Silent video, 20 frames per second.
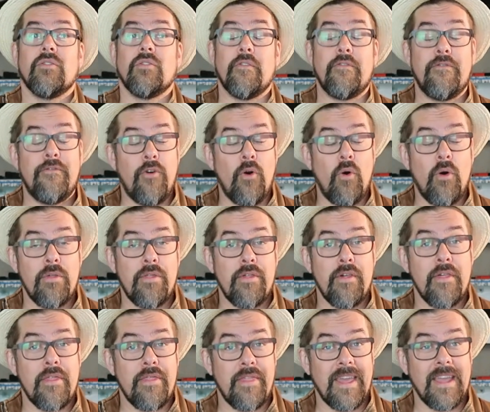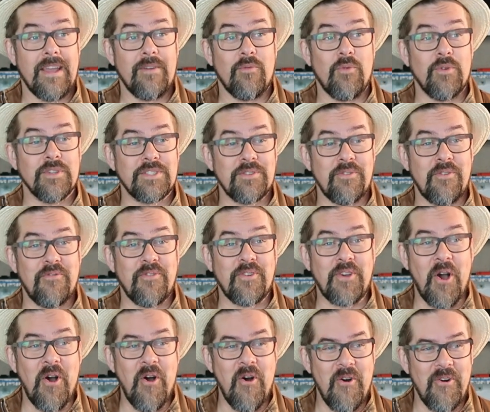The fourth thing was, of
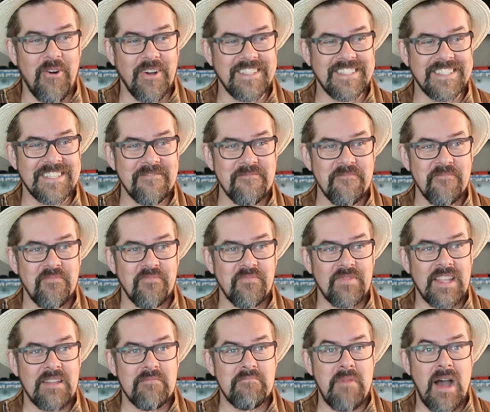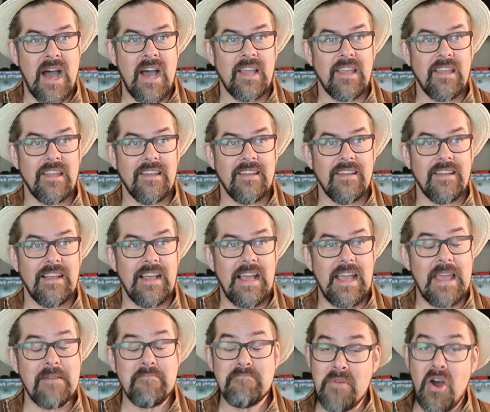course, my
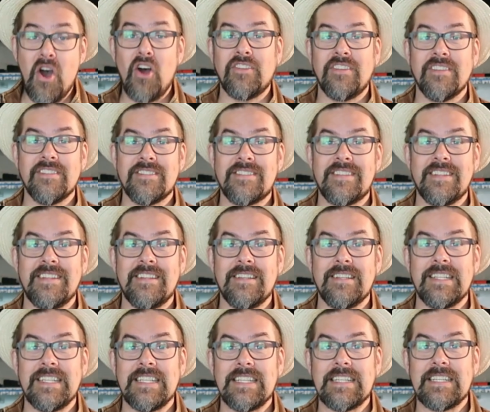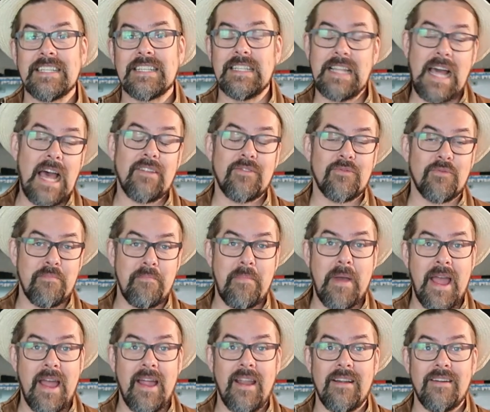emergency glass
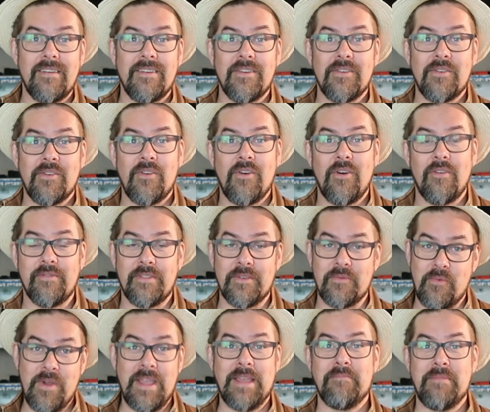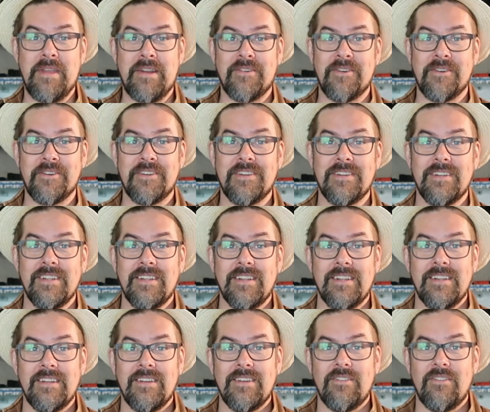repair of the wing mirror.
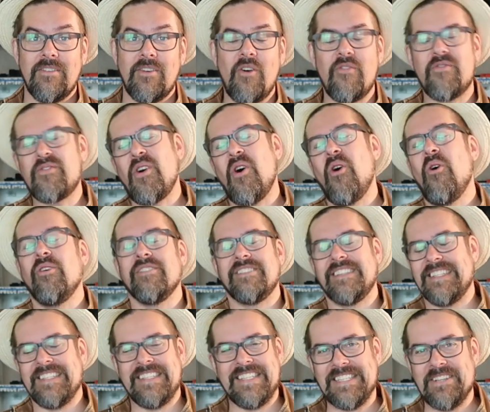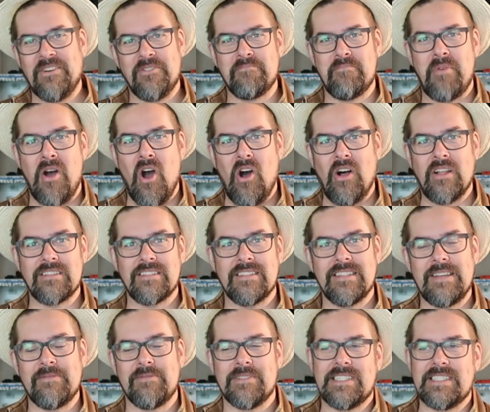Of course it did not pass.
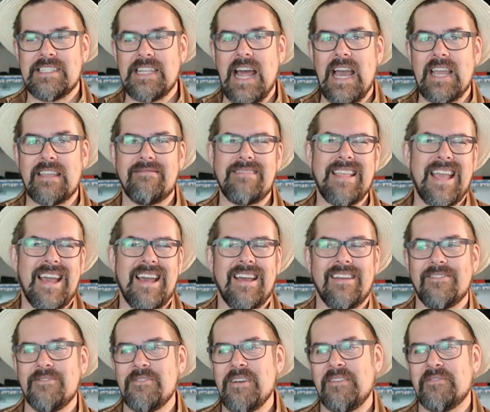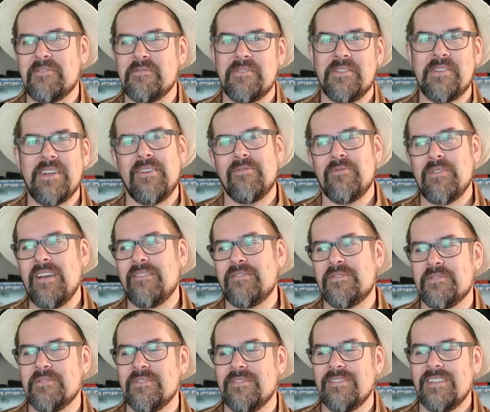It was like, yeah, you have
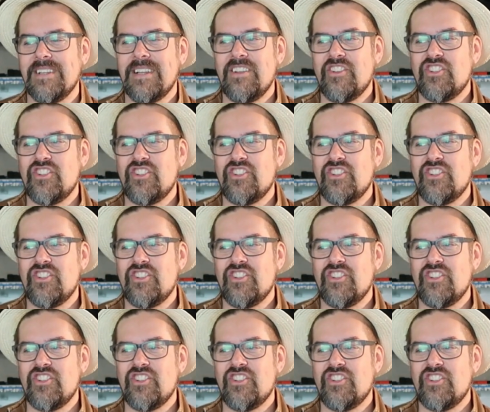to